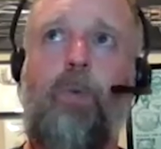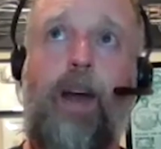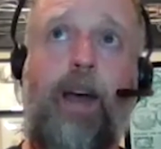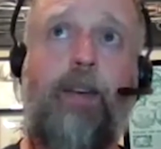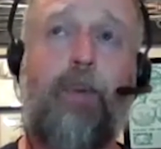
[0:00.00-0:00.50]
what
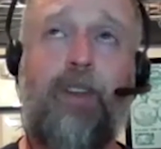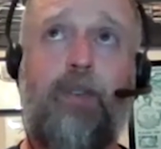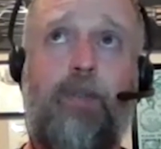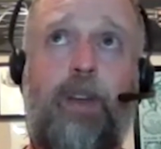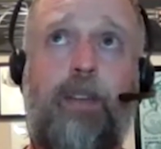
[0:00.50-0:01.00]
I've been
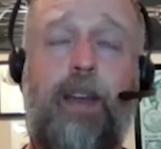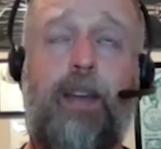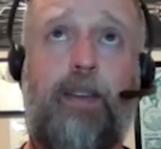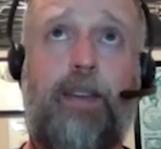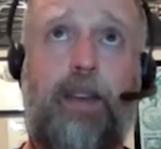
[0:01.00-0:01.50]
doing
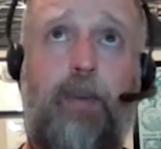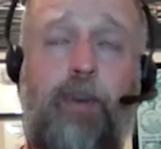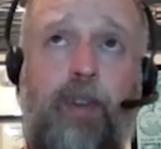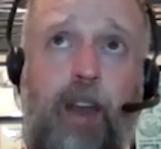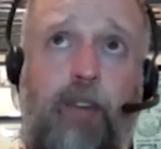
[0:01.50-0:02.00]
lately is I've
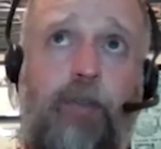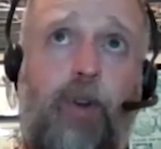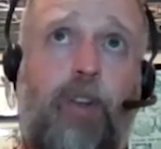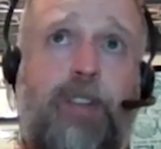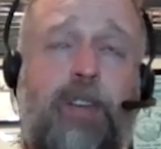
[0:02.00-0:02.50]
been kind of
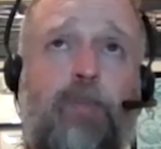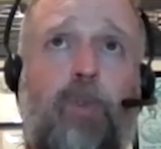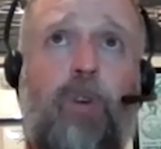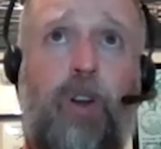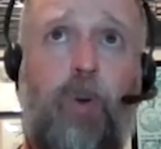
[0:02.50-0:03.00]
focusing
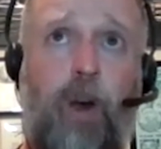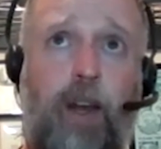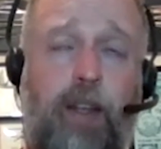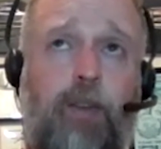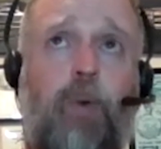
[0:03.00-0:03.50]
more on
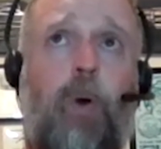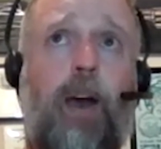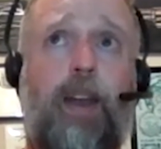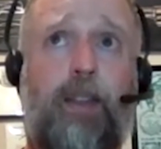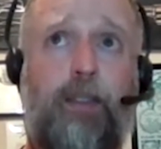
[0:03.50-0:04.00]

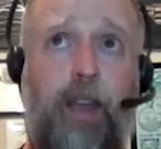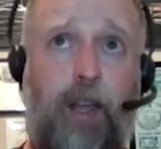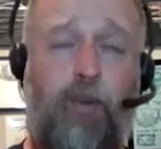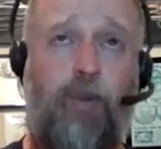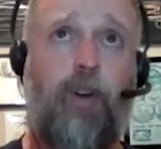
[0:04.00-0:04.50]
quieting the
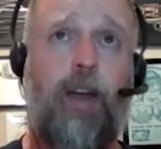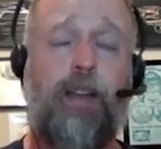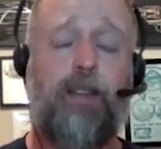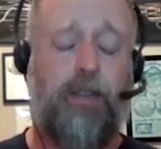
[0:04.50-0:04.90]
animal, right?